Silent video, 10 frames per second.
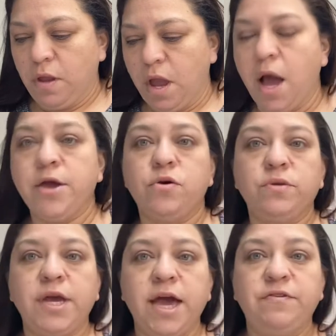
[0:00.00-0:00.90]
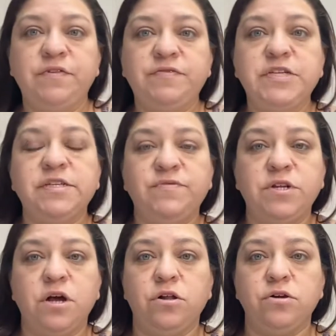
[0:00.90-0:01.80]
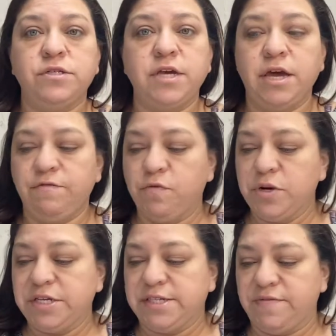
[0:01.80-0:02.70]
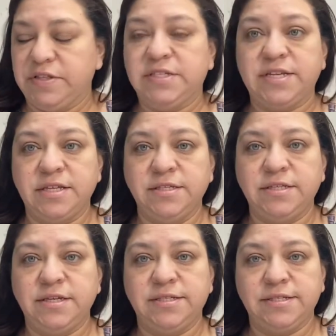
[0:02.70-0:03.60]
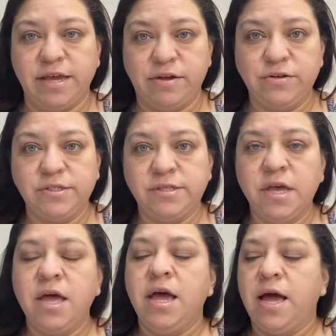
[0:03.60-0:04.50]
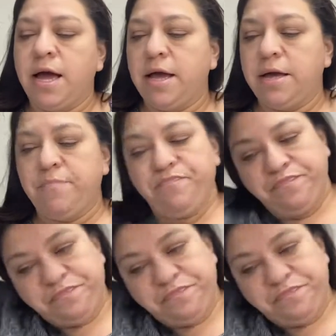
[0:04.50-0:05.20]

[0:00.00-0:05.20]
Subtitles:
I only had $57.47 in sales. Um,